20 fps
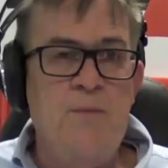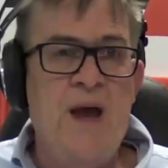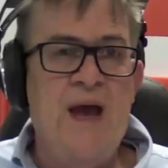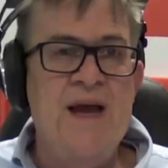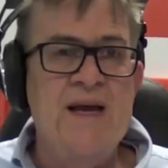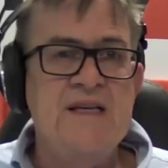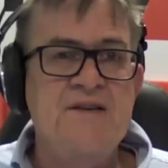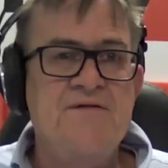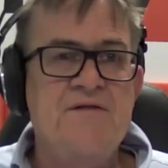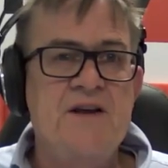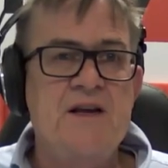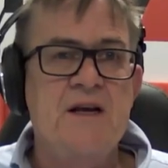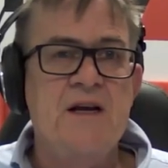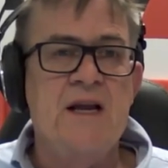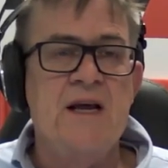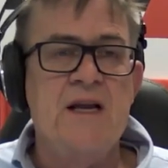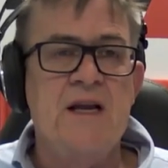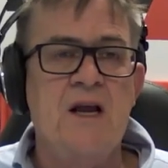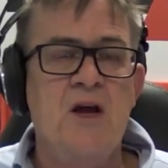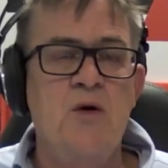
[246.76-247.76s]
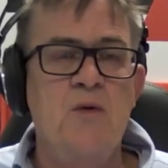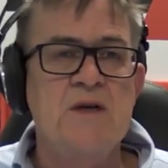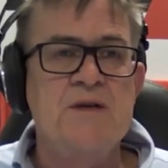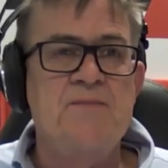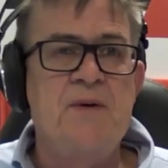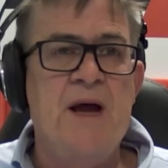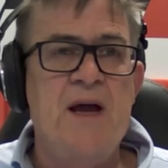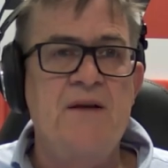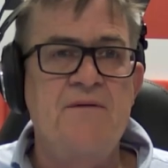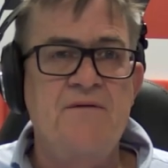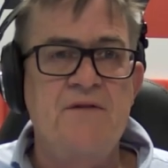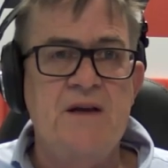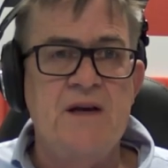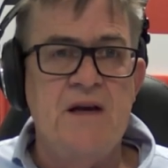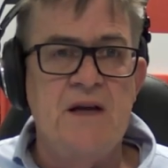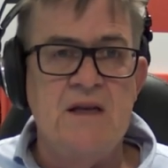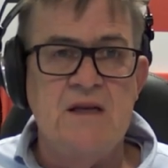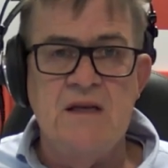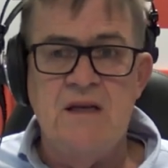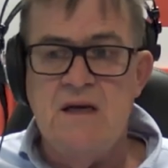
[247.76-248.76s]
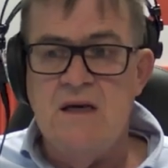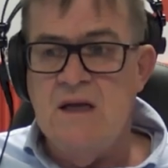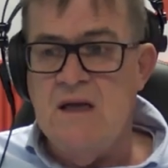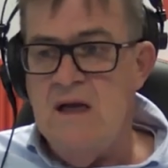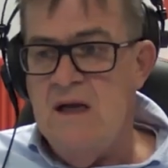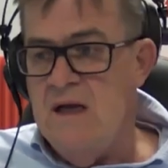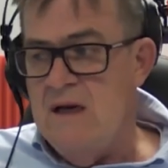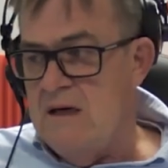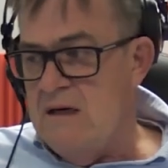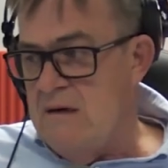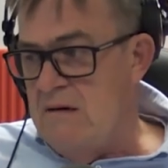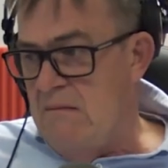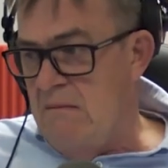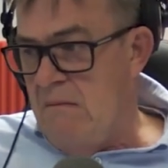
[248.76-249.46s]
who, pays for your link, who was paying for your LinkedIn account?